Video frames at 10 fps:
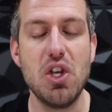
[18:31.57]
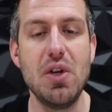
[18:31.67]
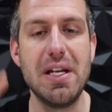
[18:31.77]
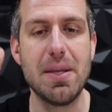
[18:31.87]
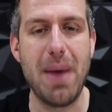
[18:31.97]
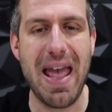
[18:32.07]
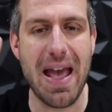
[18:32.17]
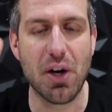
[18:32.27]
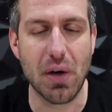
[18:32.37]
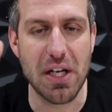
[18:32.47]
You need to
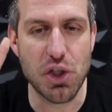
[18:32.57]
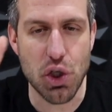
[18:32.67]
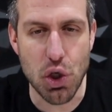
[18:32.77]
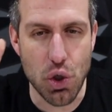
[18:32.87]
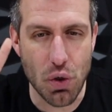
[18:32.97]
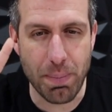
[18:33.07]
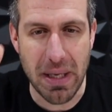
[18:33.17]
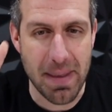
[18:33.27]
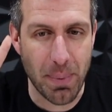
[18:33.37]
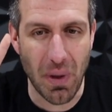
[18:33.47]
enter in two
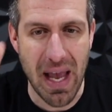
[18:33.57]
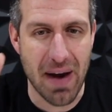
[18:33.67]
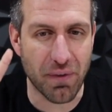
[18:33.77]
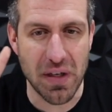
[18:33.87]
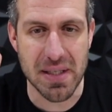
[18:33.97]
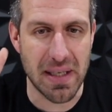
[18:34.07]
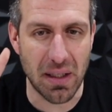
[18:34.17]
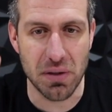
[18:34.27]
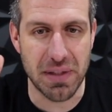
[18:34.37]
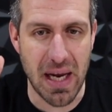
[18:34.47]
people every
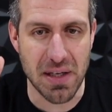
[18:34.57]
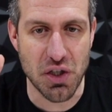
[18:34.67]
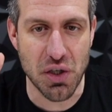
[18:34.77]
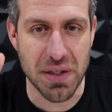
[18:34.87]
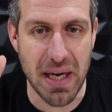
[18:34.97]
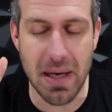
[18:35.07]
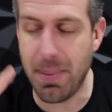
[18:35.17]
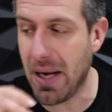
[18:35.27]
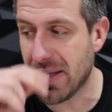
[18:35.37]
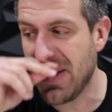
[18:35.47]
single day into your
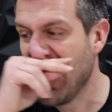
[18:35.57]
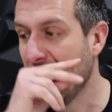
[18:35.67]
database,